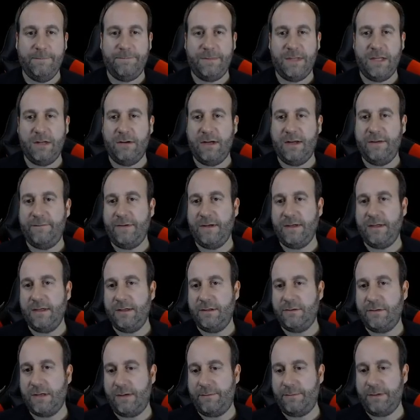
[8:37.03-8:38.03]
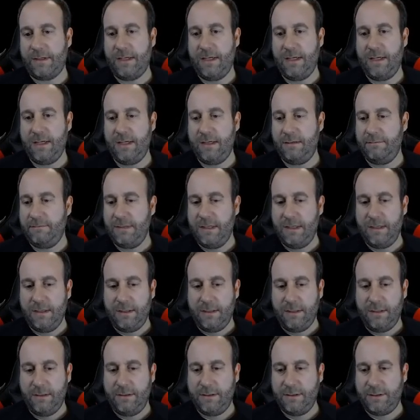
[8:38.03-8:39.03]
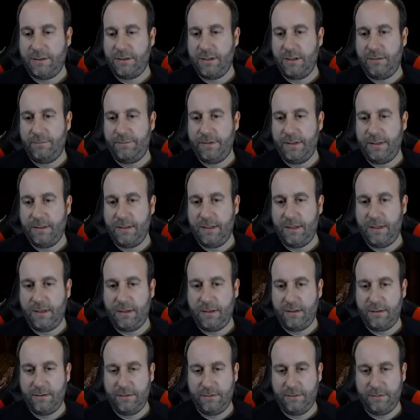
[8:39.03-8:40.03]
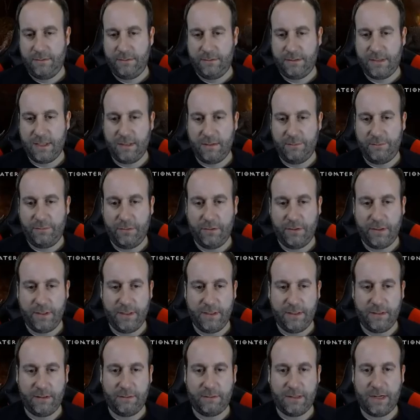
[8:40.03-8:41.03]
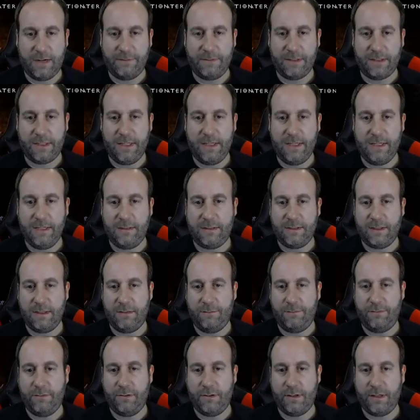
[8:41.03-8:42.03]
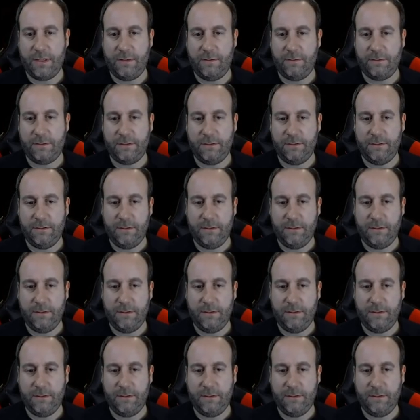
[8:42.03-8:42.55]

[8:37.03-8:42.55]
You know, if he did drop a key, you just jump in there, teleport in, grab the key, teleport out,